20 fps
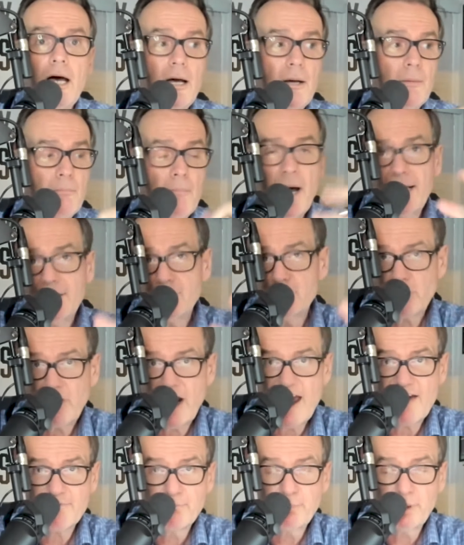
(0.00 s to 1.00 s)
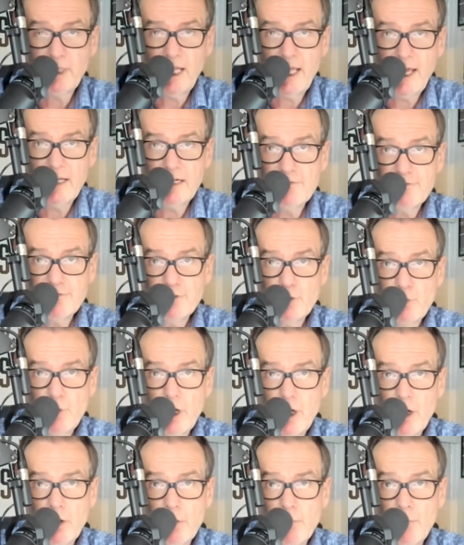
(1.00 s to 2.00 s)
my draft plan, if you
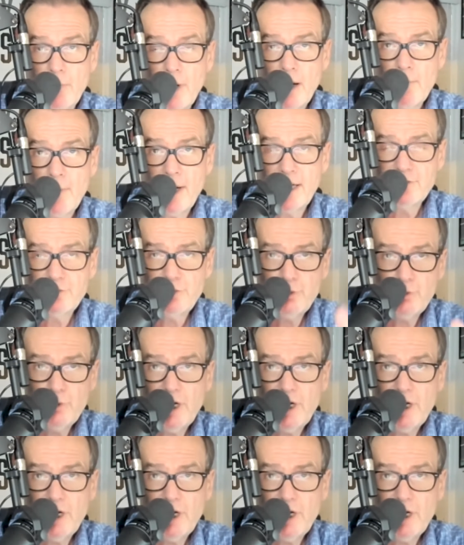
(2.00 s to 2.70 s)
will. My two